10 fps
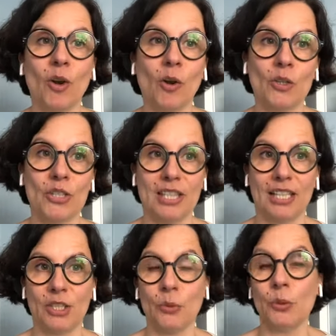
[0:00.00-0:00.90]
clause
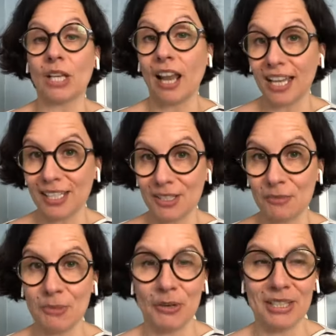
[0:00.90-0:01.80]
that you would like to
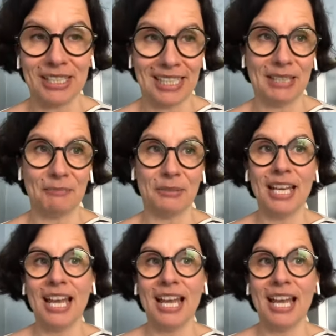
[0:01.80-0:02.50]
bury deep